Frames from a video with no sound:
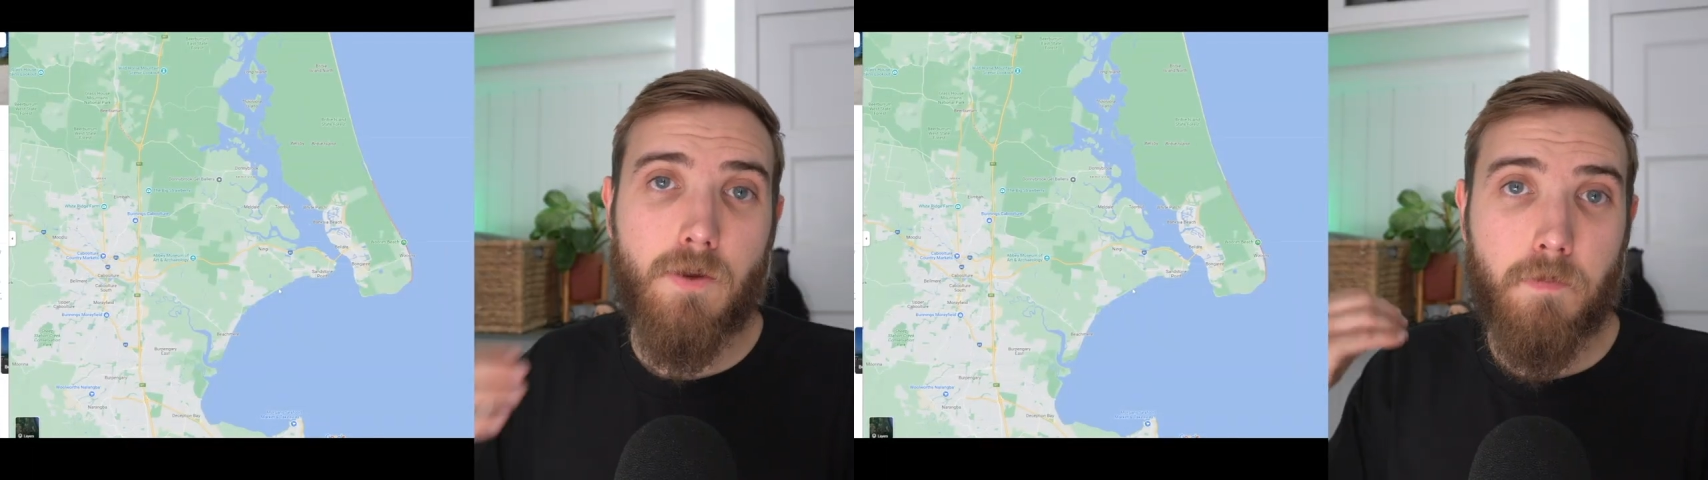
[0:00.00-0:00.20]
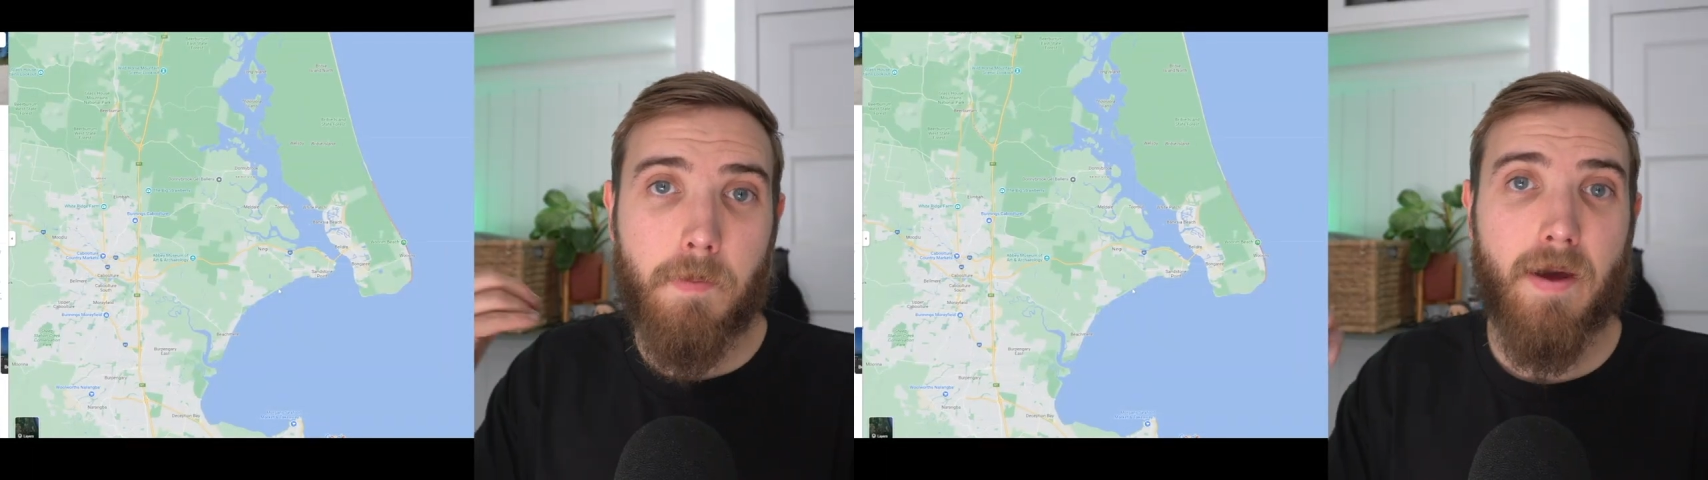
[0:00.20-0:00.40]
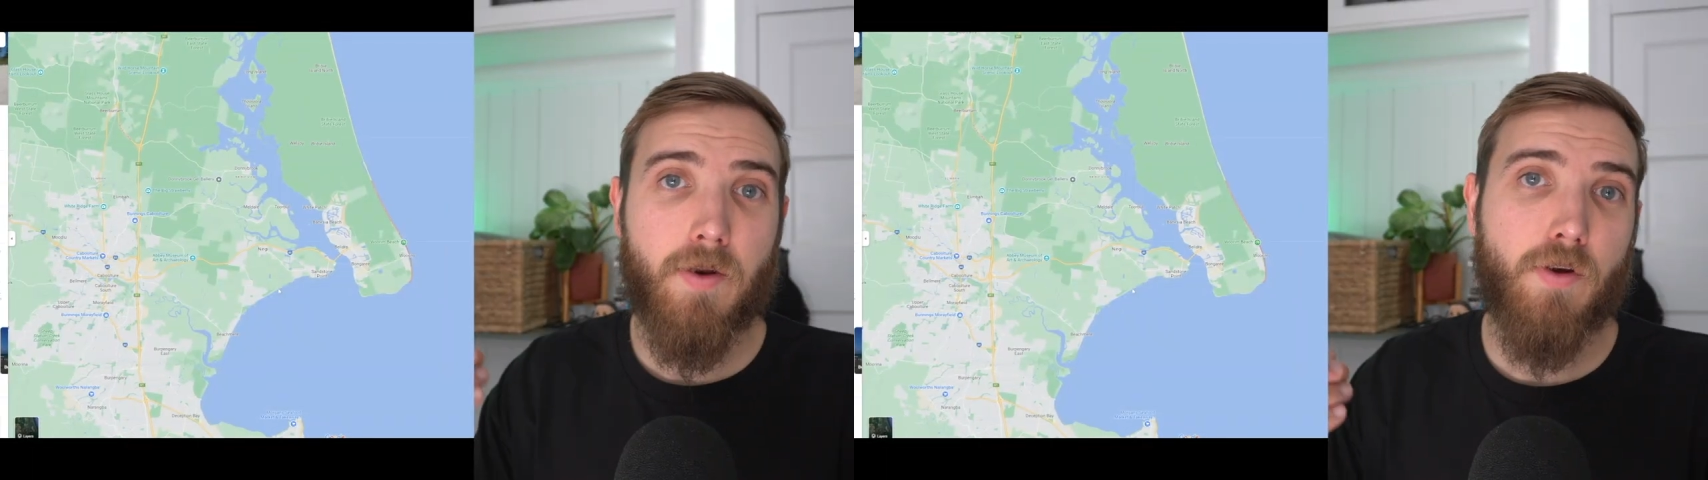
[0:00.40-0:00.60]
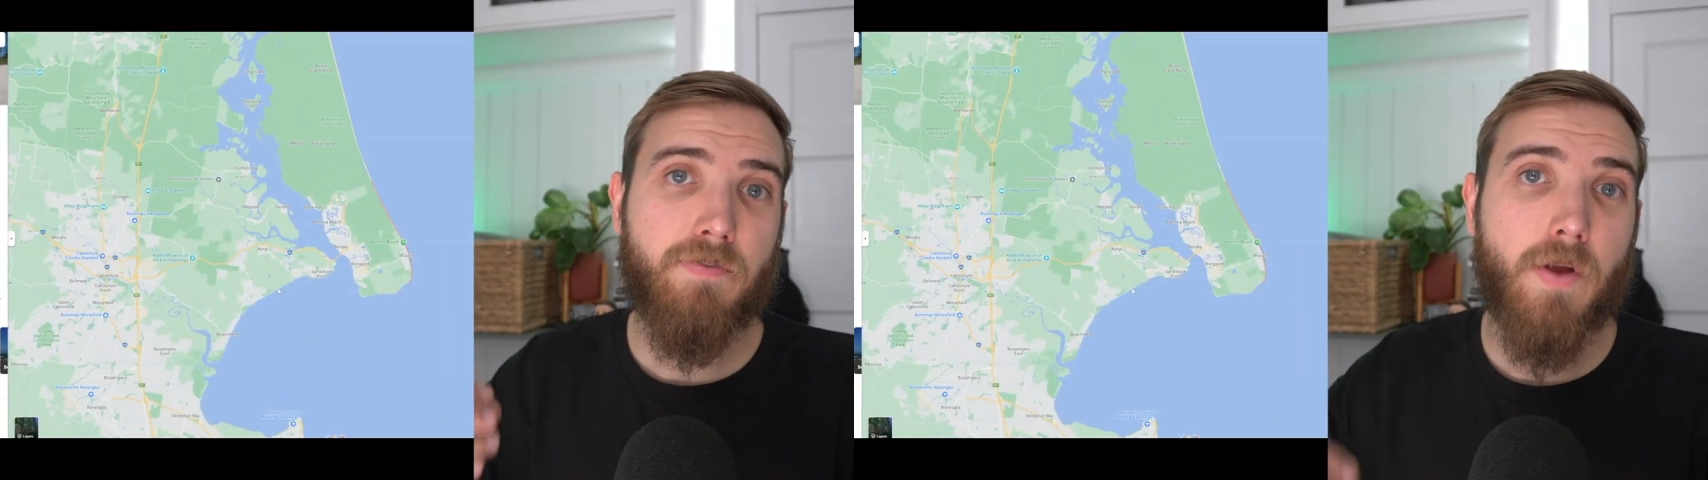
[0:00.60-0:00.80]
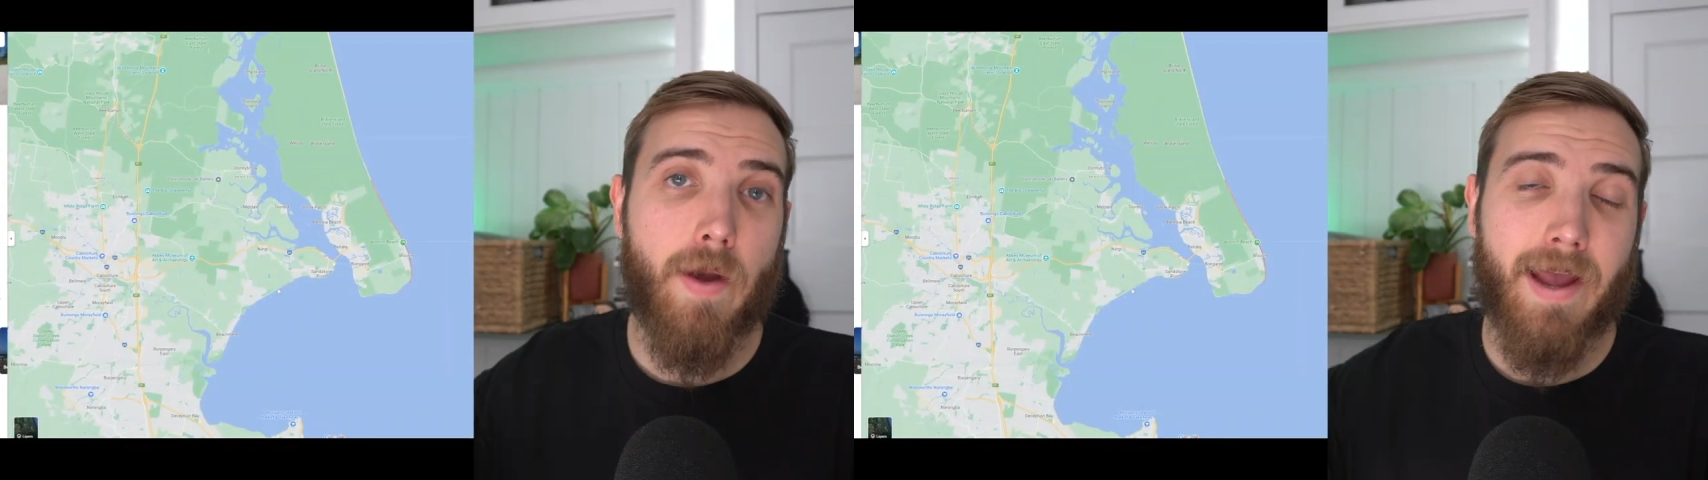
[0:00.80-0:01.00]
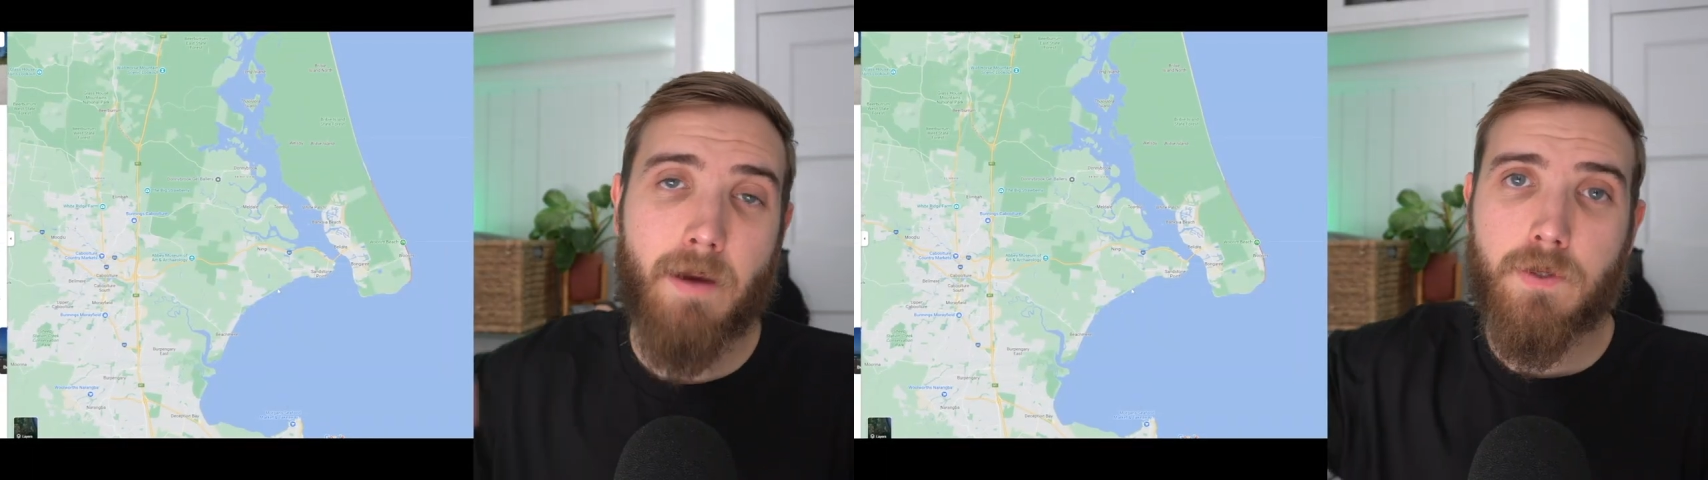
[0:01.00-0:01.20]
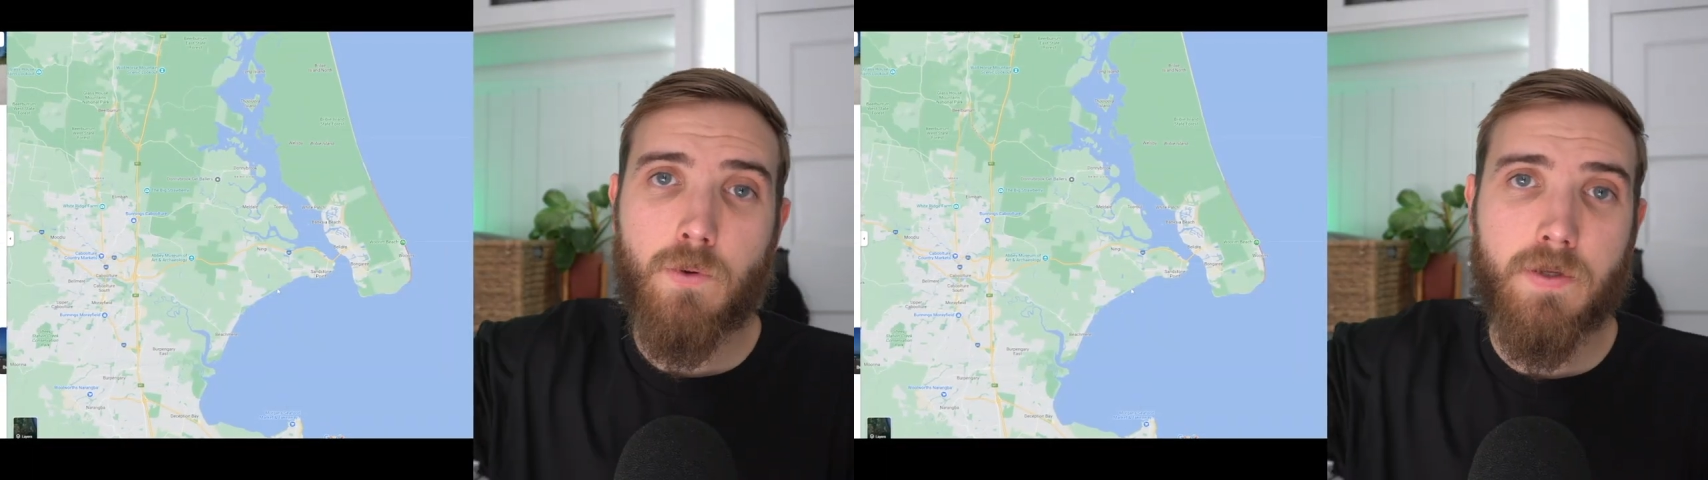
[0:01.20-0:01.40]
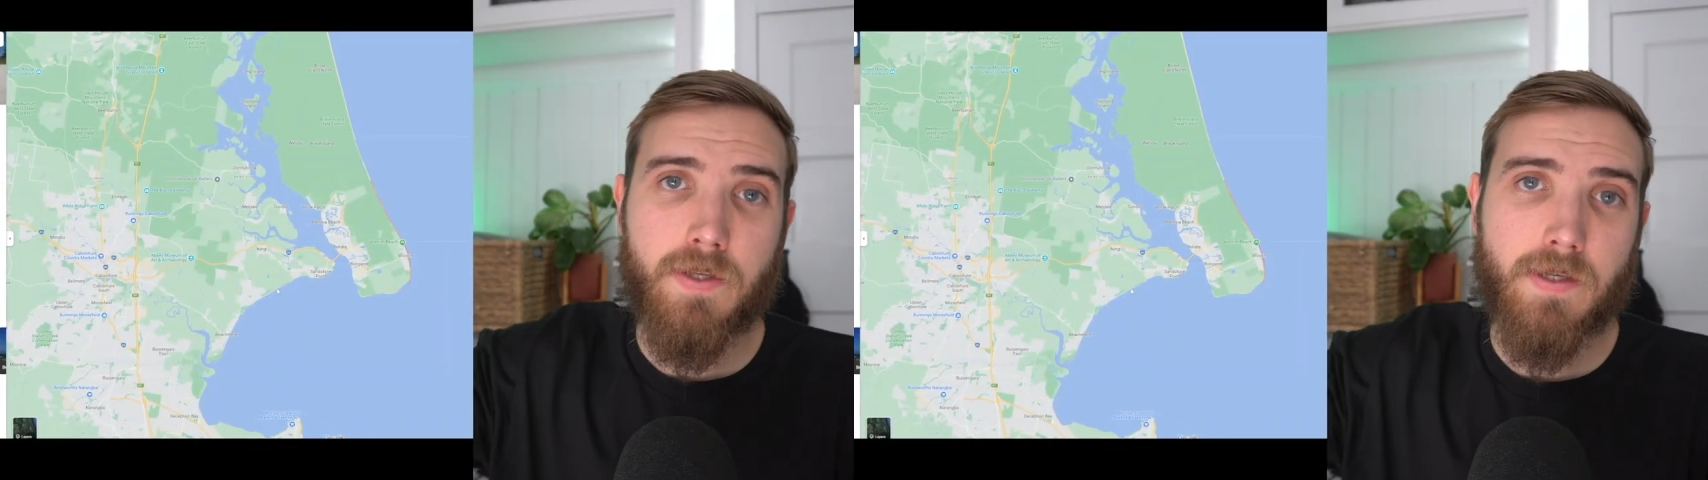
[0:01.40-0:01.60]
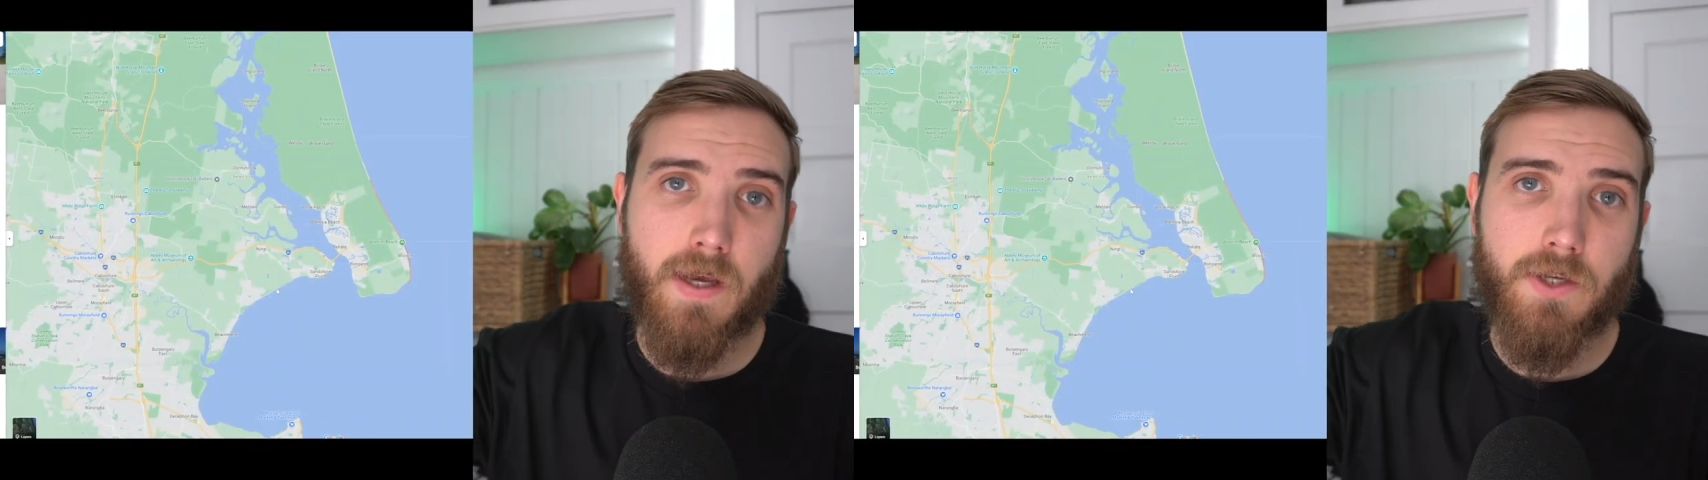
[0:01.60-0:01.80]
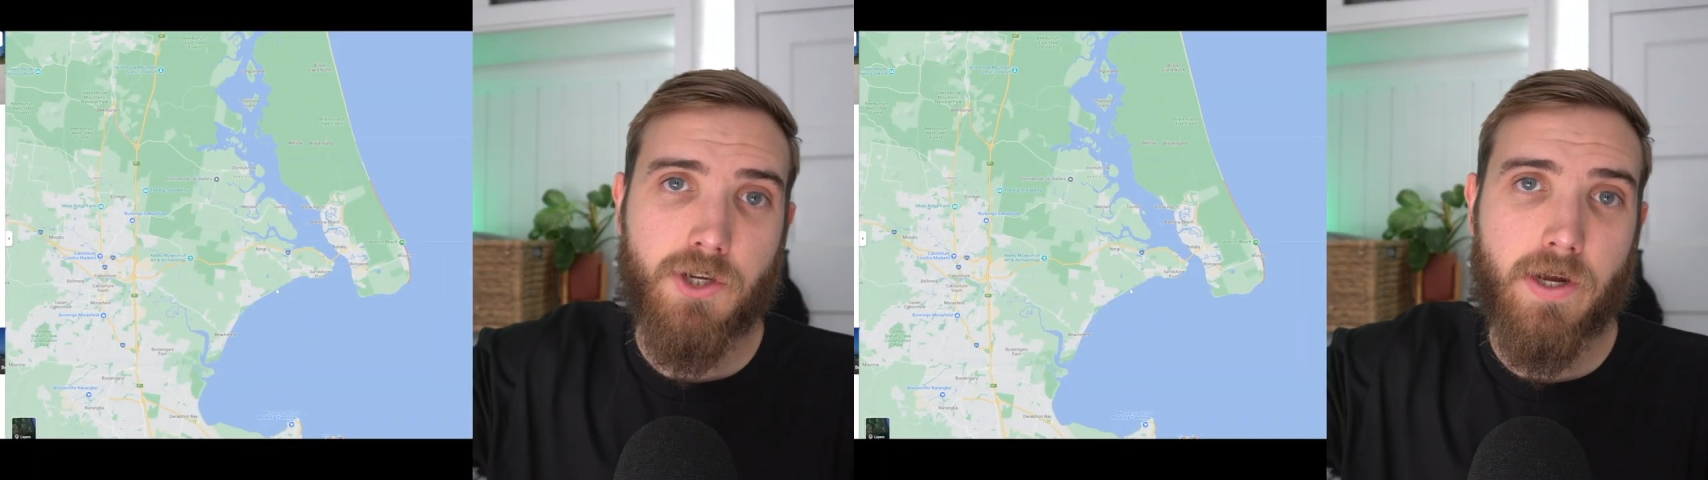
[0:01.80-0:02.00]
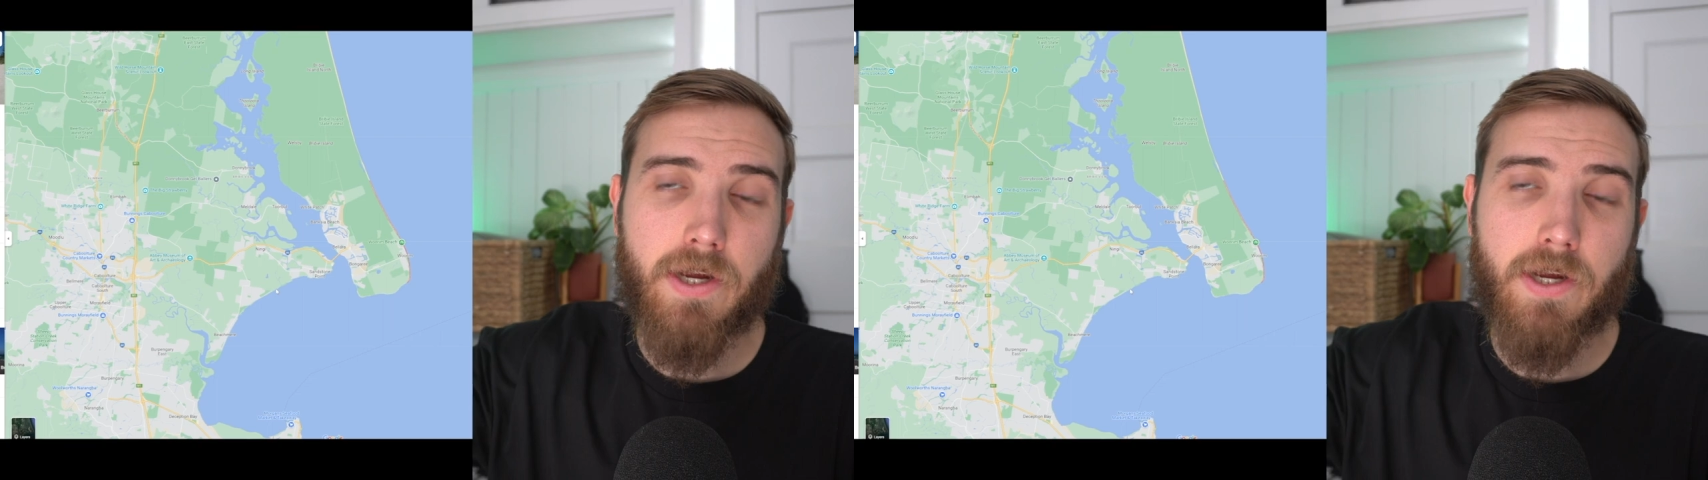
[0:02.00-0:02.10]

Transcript: you'd be better off going up towards the Sunshine